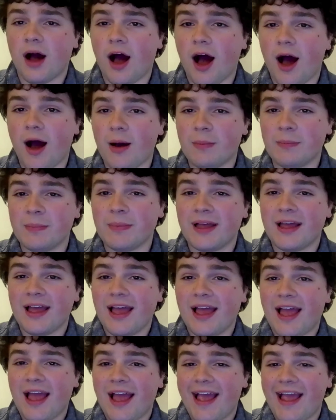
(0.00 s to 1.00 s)
Um,
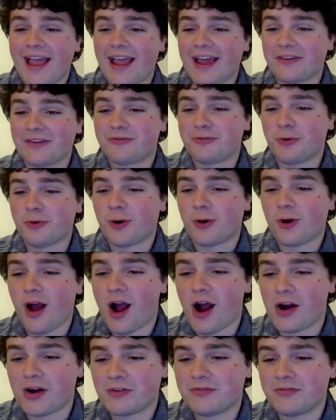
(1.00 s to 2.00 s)
and for
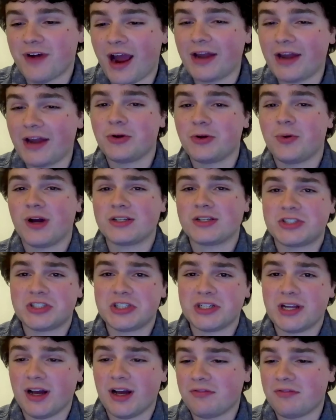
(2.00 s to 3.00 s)
our final
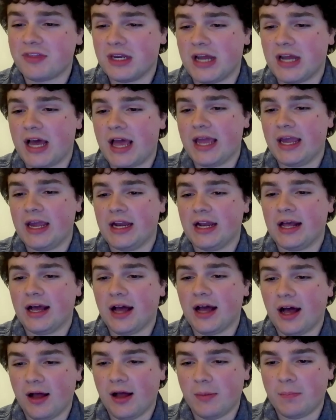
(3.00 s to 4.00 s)
question of the night,
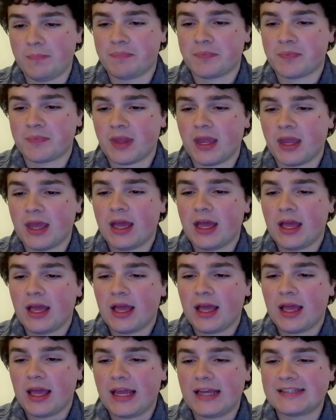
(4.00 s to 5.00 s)
um,
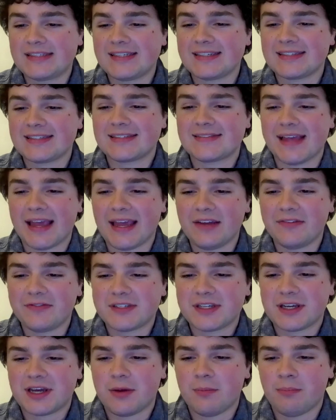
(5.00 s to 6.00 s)
is it
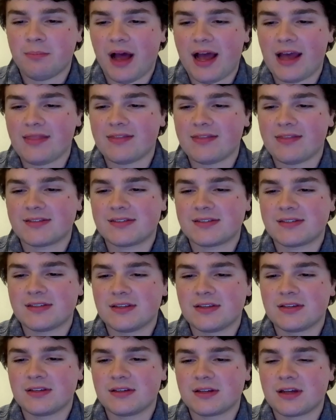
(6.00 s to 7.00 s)
safe to combine this
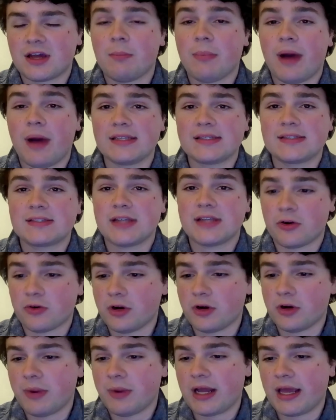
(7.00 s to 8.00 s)
combine
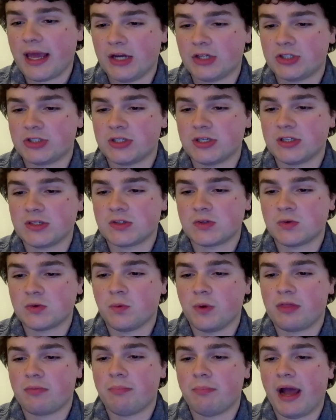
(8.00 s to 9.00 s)
steroid medications
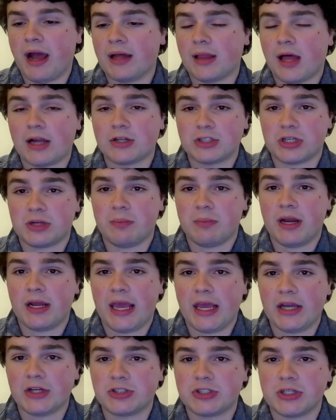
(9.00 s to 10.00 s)
with biologic
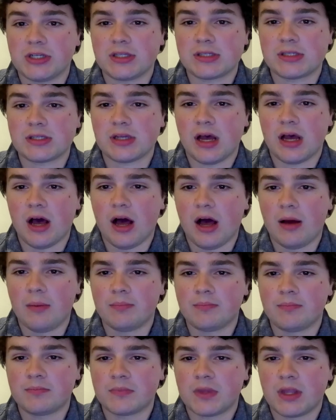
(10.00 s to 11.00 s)
medications.
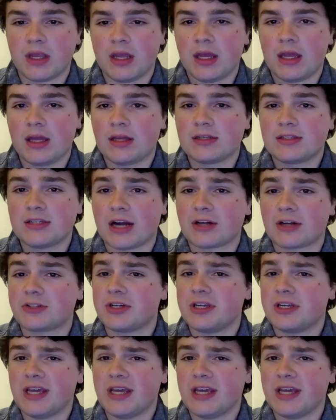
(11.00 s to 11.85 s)
Um, Dr.